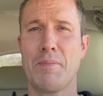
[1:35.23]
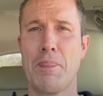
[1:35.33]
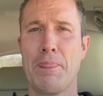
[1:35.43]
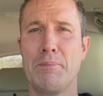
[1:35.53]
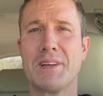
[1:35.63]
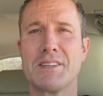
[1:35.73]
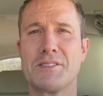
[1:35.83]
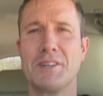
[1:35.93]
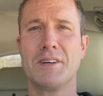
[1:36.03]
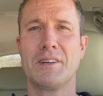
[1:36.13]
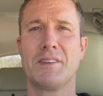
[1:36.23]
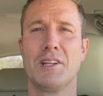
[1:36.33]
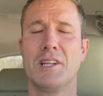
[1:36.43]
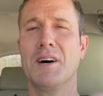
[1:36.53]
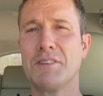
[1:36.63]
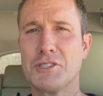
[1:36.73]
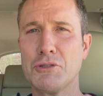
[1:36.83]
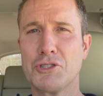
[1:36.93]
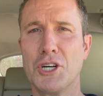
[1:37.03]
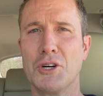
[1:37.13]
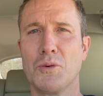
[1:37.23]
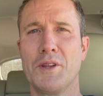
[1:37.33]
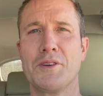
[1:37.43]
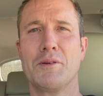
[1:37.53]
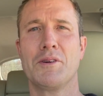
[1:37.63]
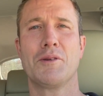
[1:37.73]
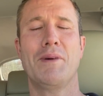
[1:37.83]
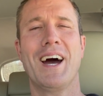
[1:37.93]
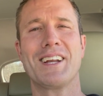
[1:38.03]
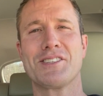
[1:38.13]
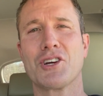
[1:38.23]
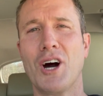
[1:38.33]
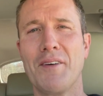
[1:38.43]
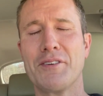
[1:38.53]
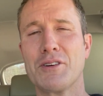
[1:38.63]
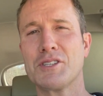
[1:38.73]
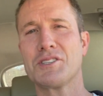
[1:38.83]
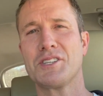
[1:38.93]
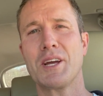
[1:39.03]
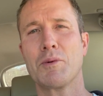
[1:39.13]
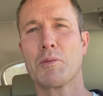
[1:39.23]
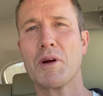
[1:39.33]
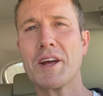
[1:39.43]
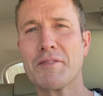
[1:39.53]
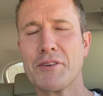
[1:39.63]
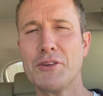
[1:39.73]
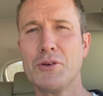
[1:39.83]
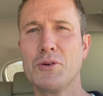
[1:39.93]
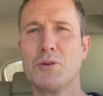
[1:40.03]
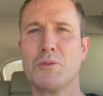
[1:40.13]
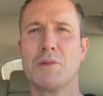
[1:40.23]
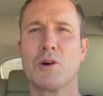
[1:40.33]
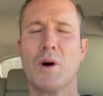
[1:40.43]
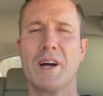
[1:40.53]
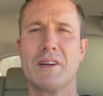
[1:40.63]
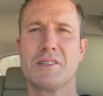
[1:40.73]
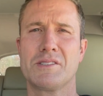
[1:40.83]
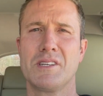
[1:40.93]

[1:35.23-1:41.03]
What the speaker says: because the love that you show, whether you're buying us a coffee or just saying we're praying for you, Maguires,